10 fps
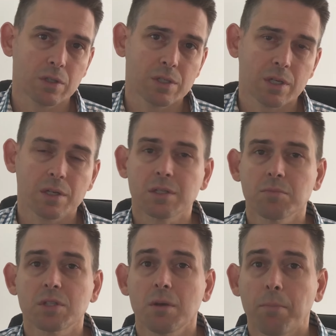to these
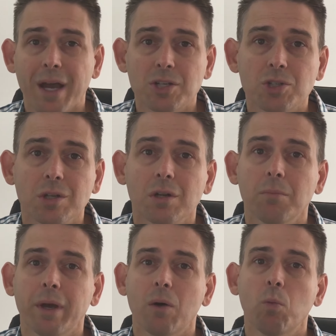customers. They're passionate
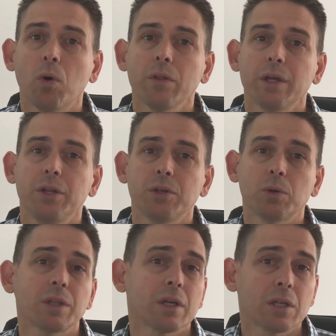about what they're
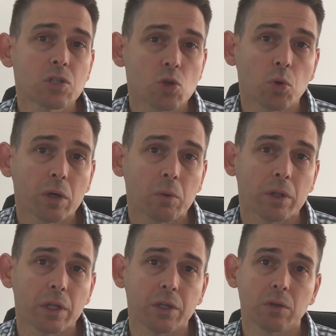doing. They enjoy
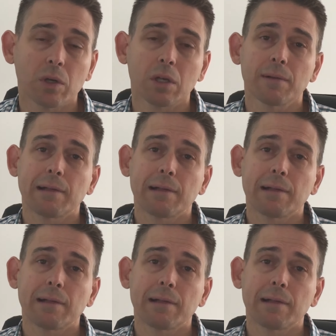what they're doing.